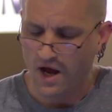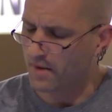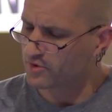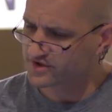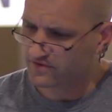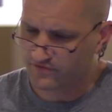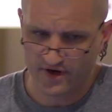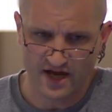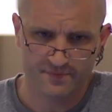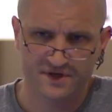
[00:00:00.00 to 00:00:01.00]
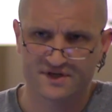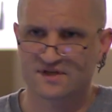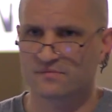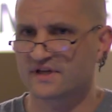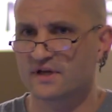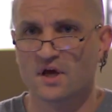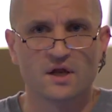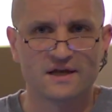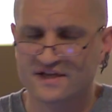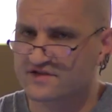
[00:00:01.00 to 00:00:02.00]
I'm also very happy to simply
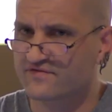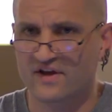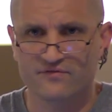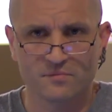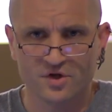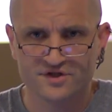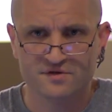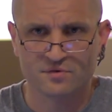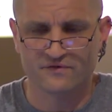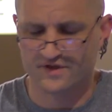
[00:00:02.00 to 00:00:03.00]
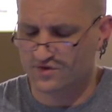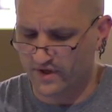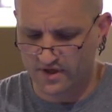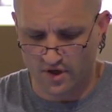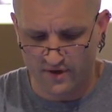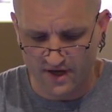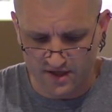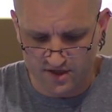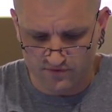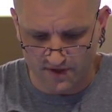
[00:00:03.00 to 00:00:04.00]
list favorite monster movies. We can go in
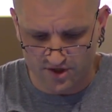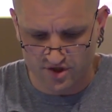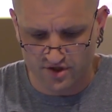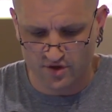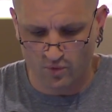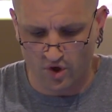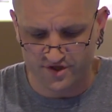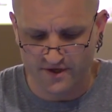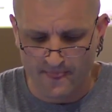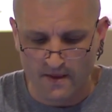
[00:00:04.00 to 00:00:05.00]
any direction you want.